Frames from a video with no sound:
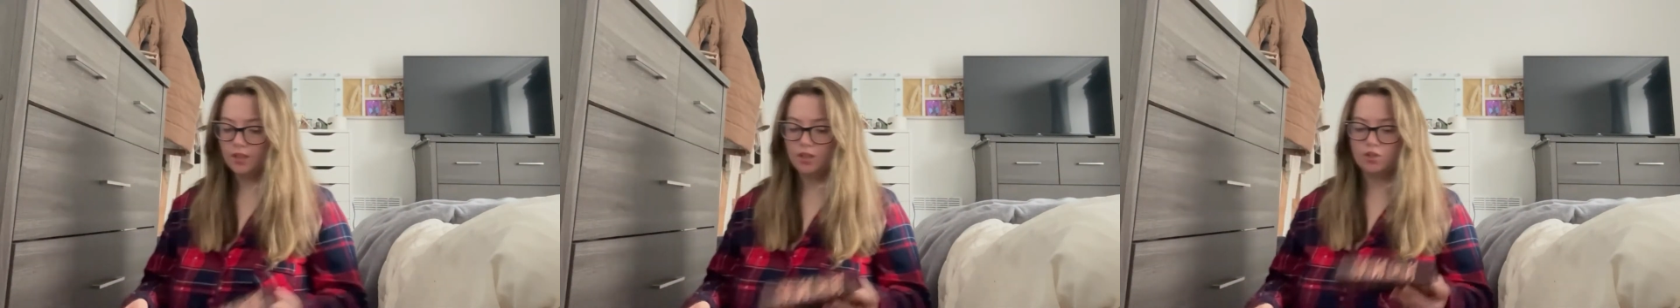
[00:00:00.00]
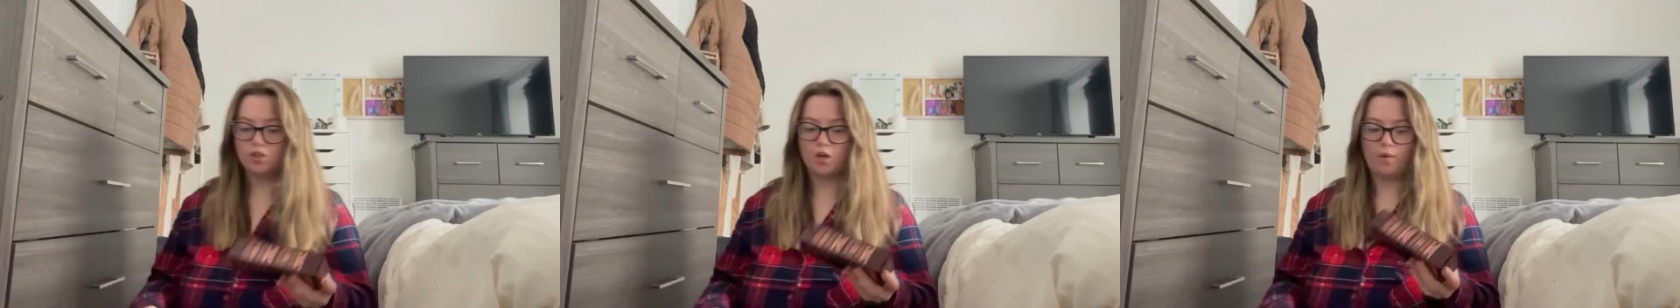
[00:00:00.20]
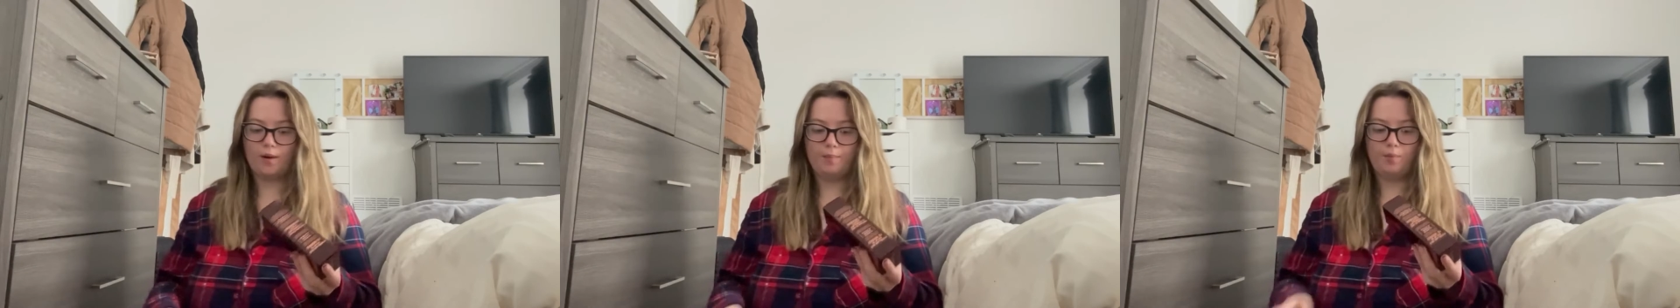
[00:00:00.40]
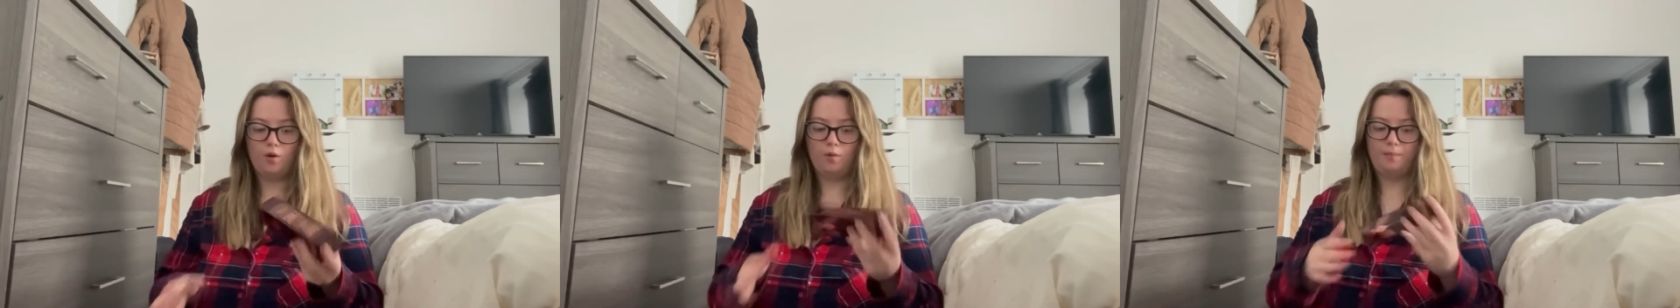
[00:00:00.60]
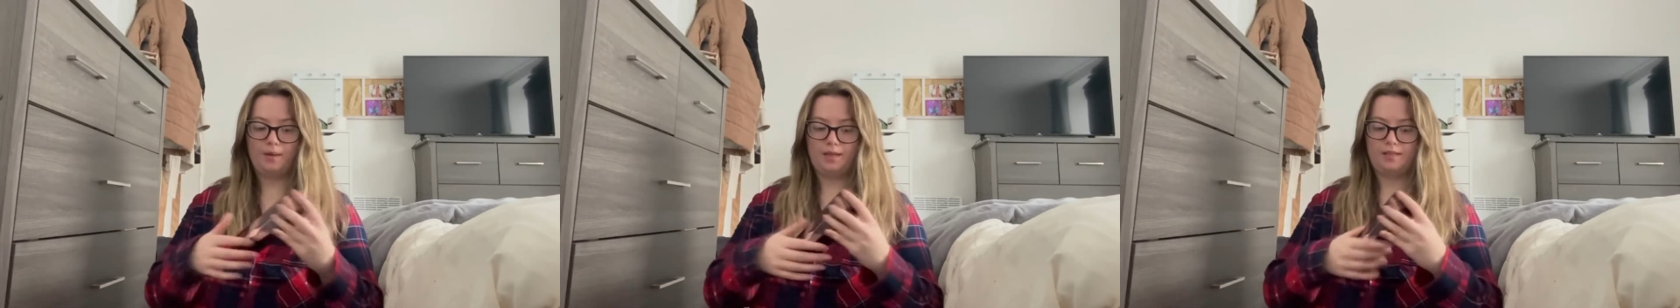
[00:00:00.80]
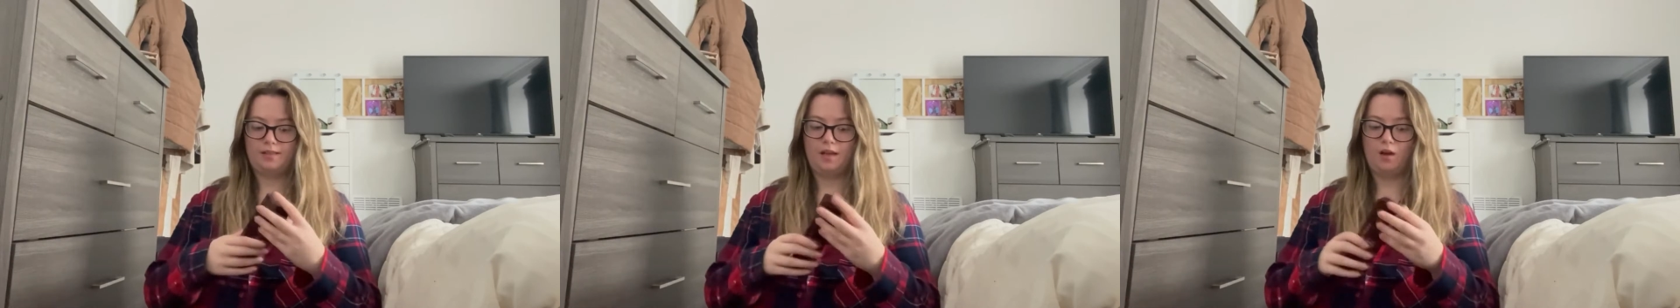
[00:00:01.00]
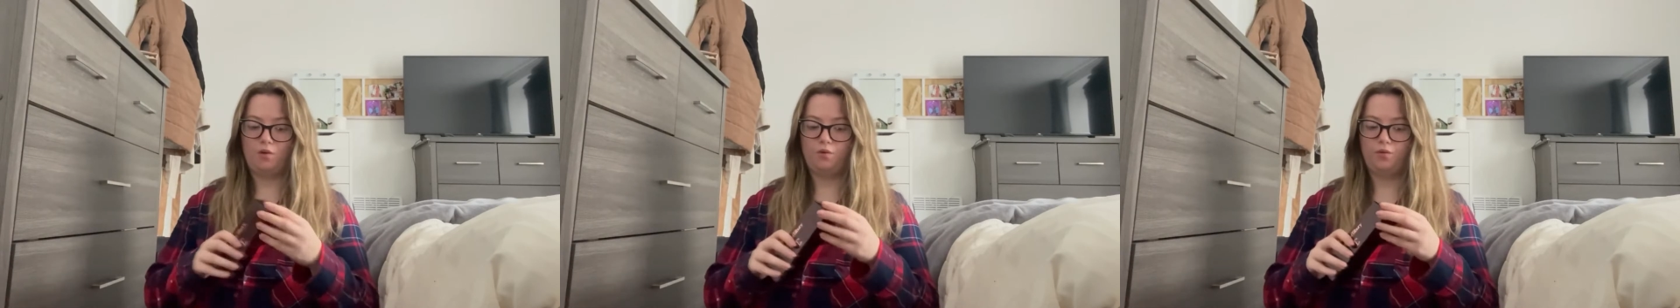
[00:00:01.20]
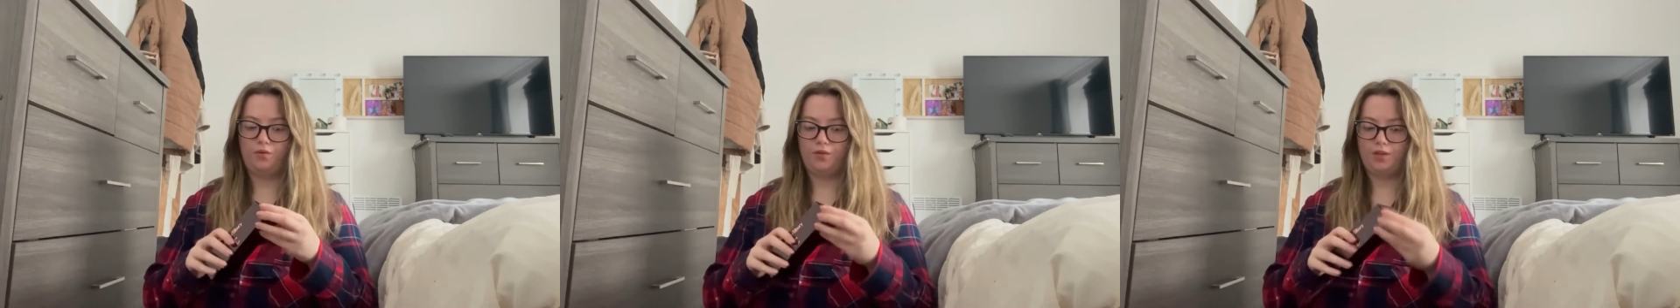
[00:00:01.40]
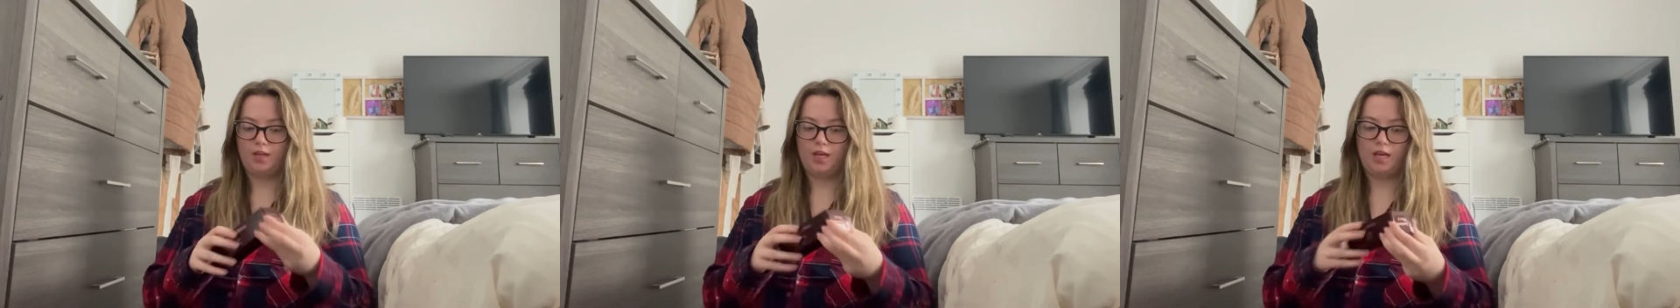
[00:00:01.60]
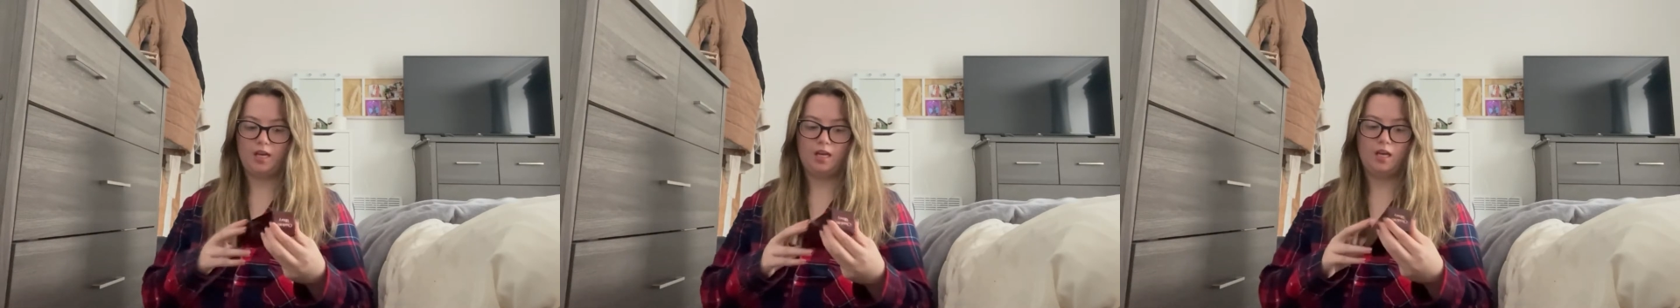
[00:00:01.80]
so I bought myself
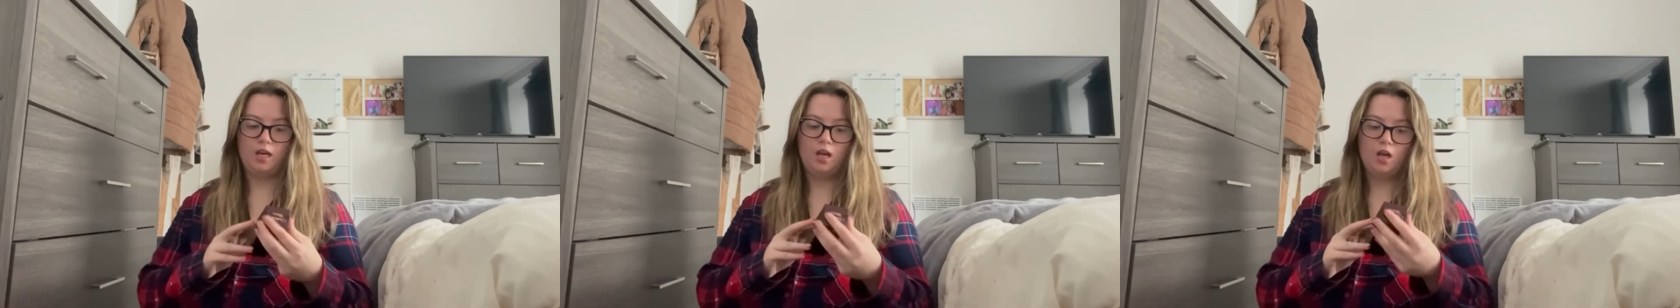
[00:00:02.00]
the